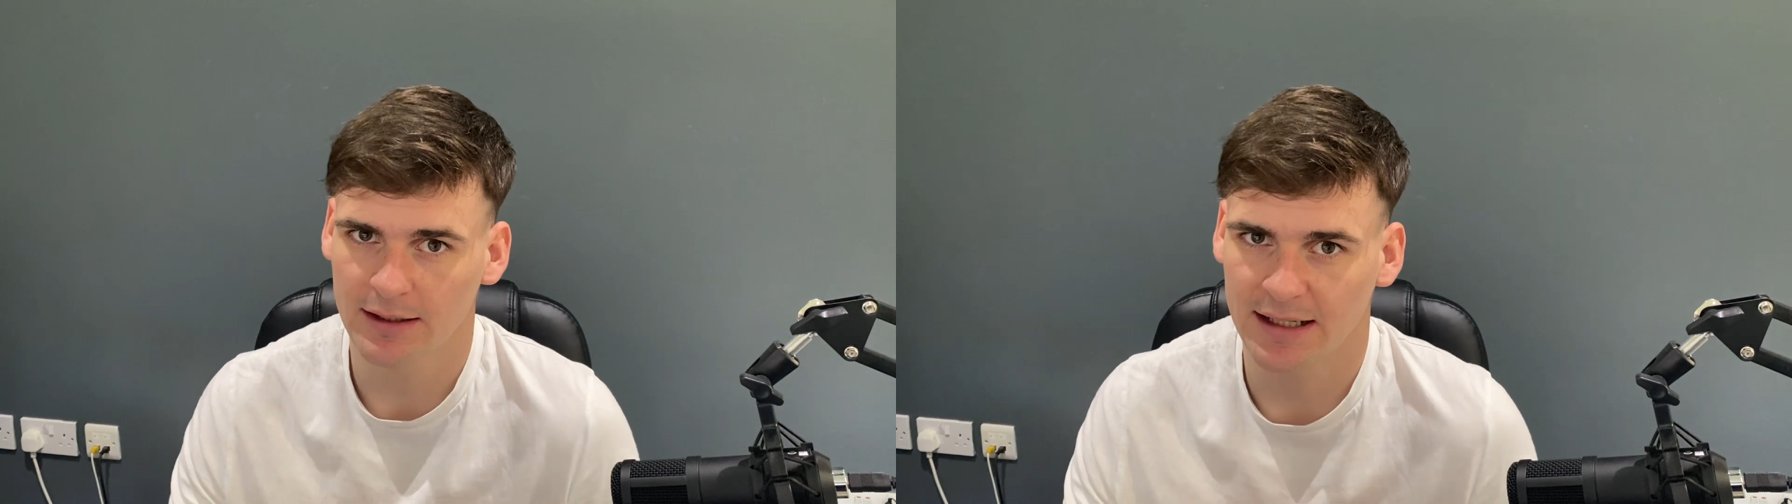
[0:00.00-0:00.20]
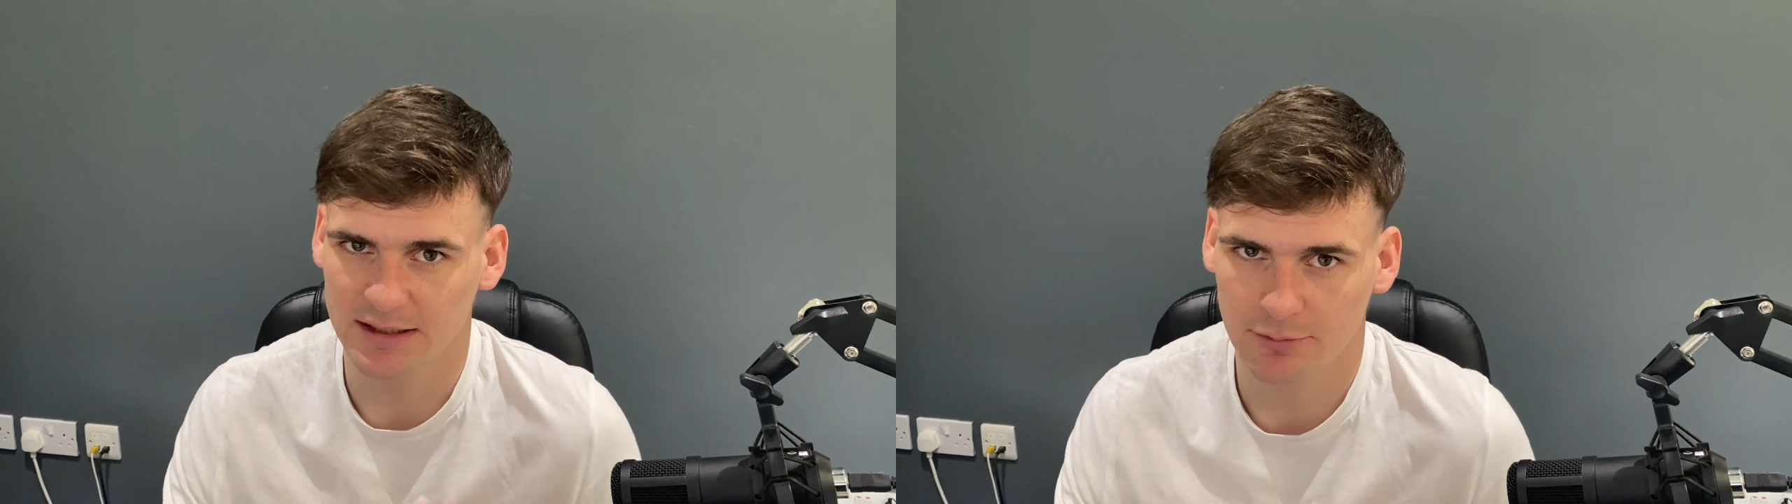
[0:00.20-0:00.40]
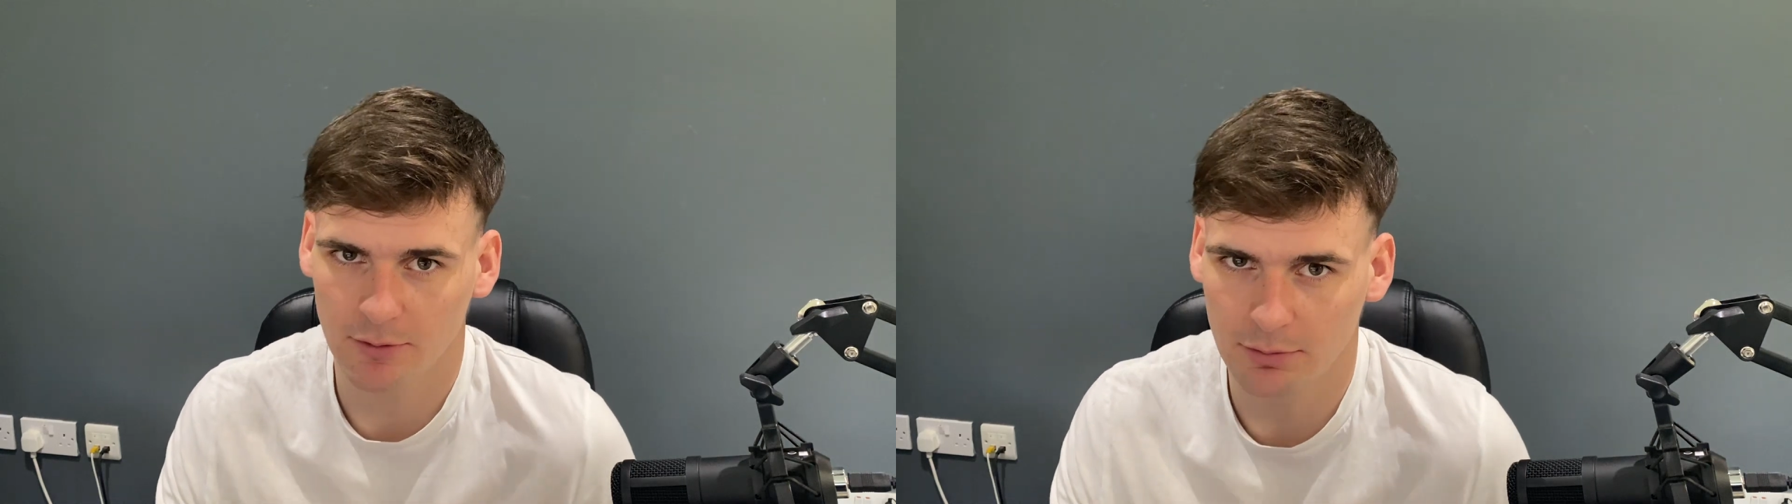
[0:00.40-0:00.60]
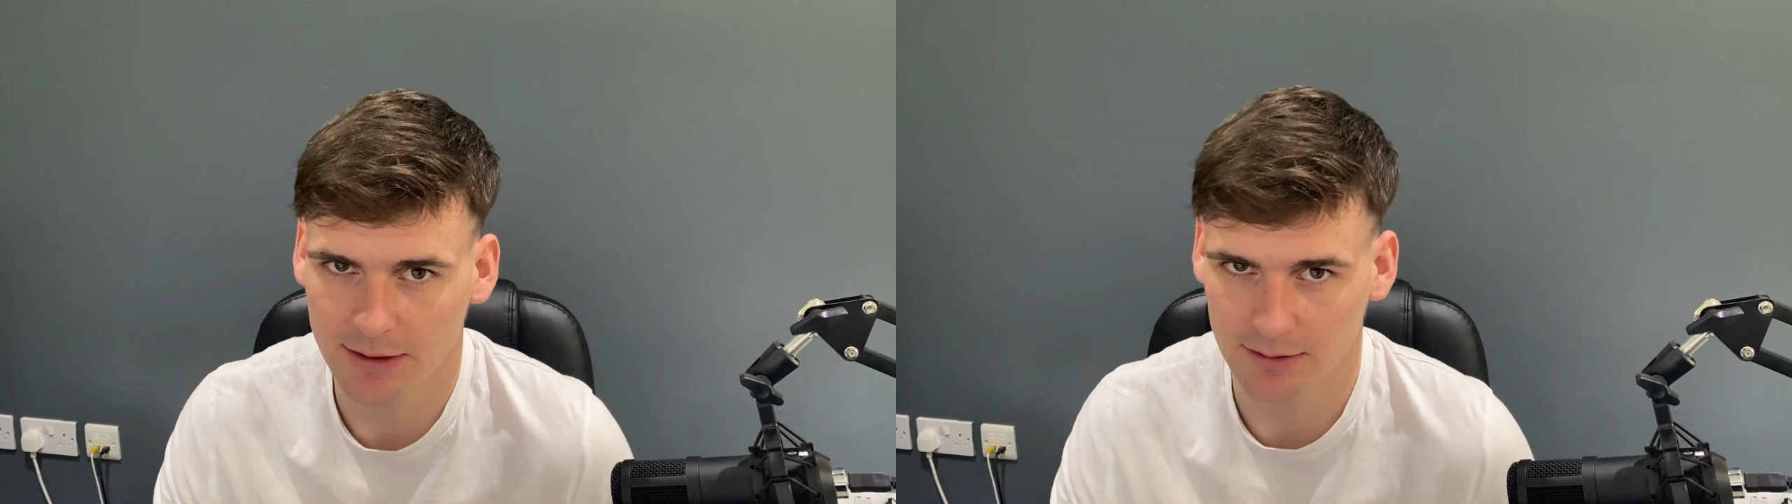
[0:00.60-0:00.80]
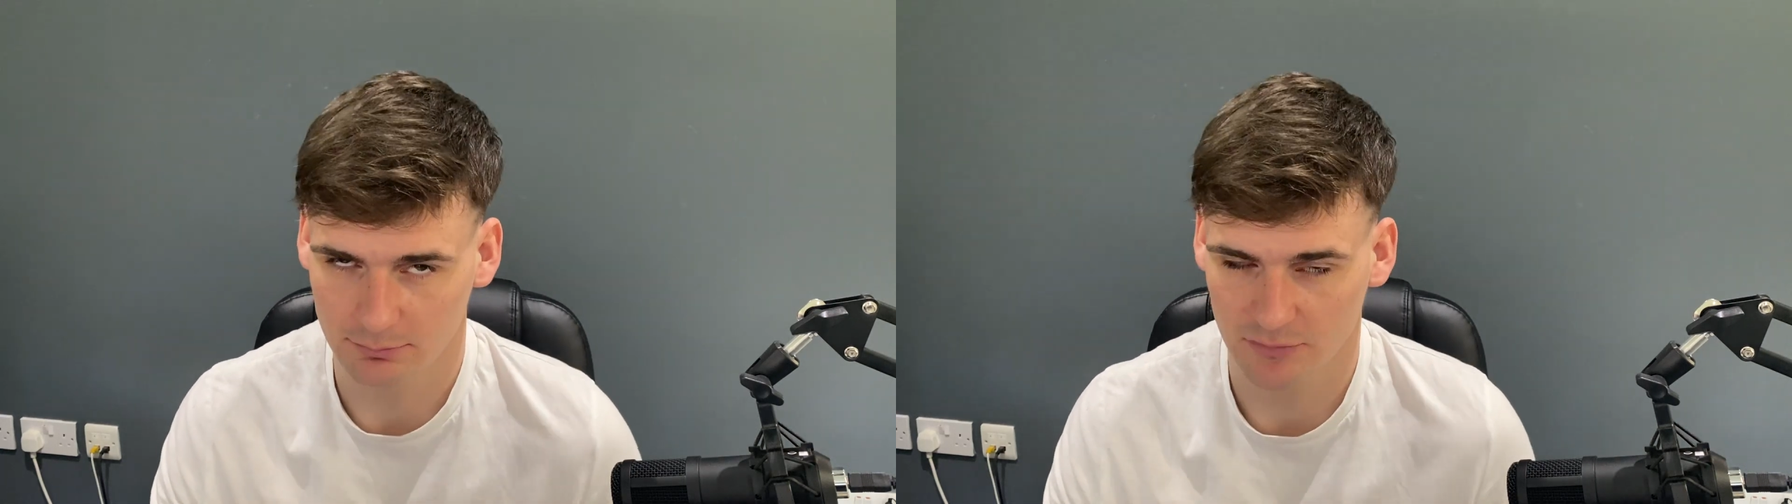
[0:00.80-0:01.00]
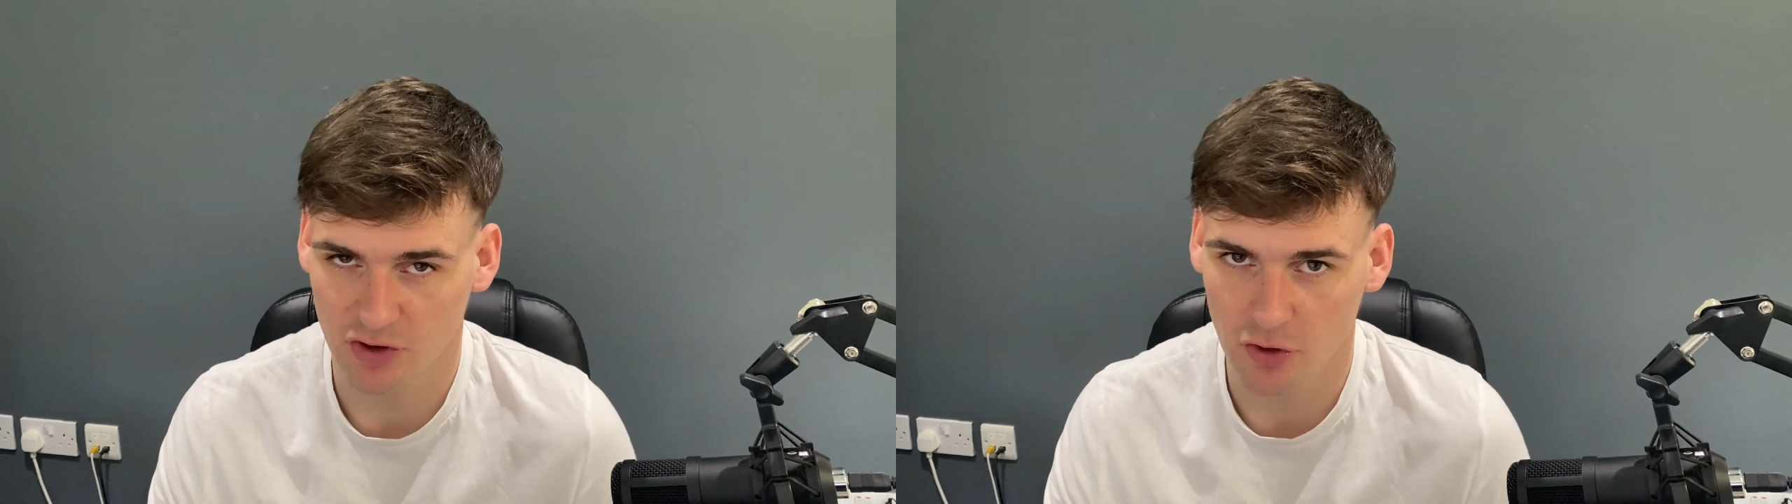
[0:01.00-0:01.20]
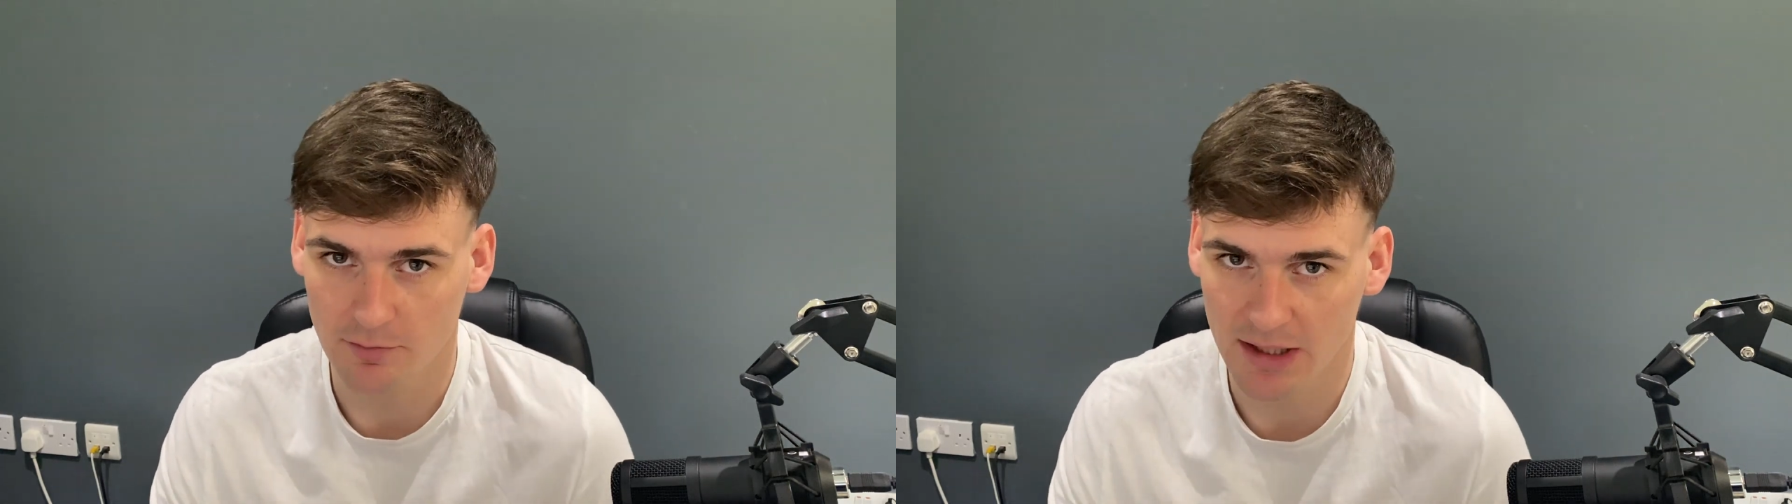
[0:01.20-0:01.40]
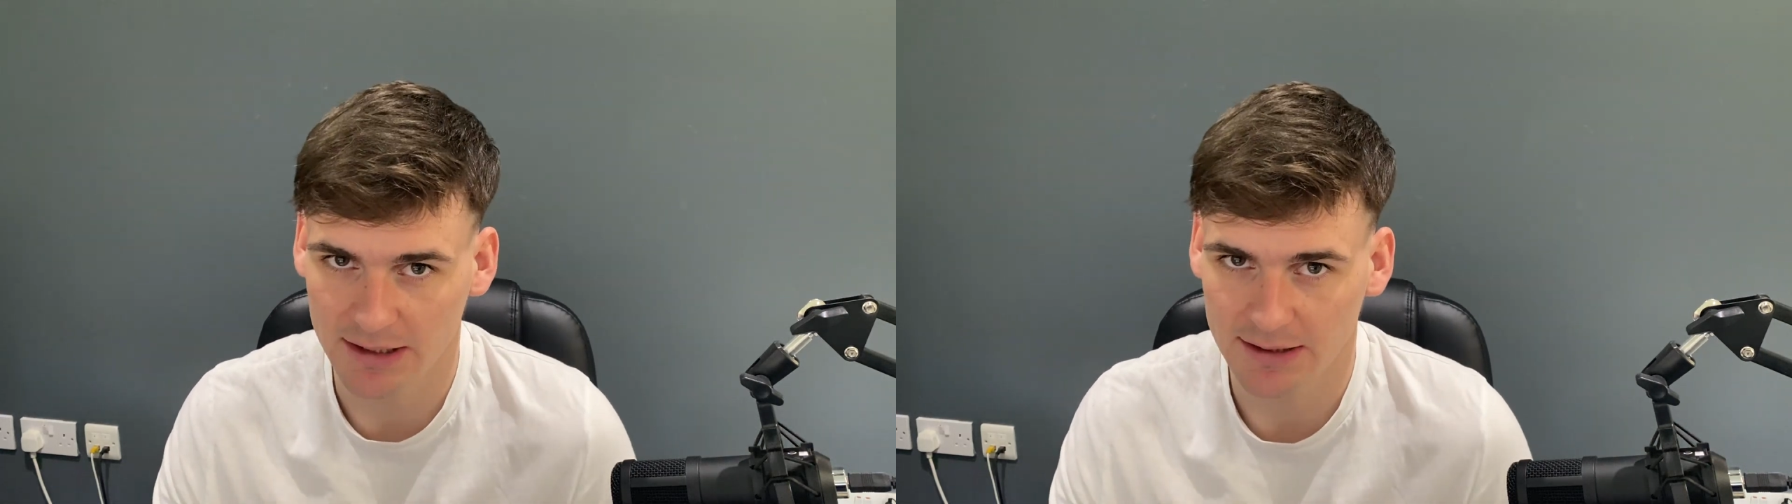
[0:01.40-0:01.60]
that's probably too
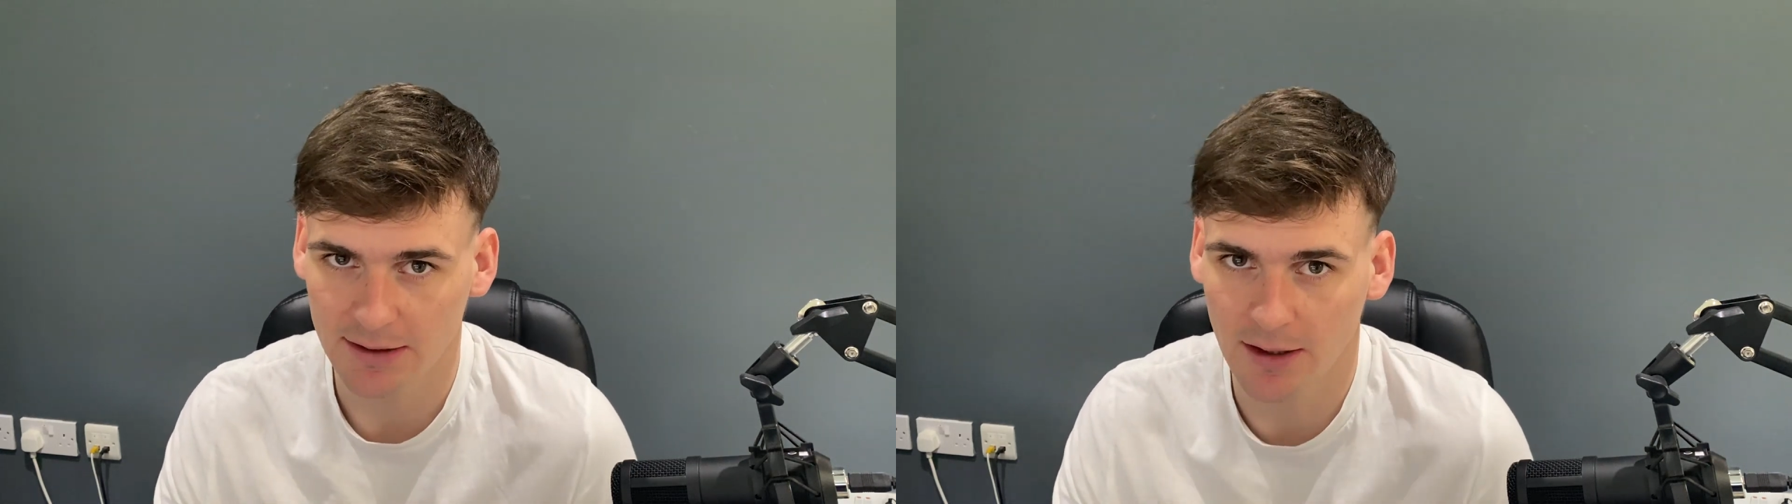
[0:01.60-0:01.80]
many.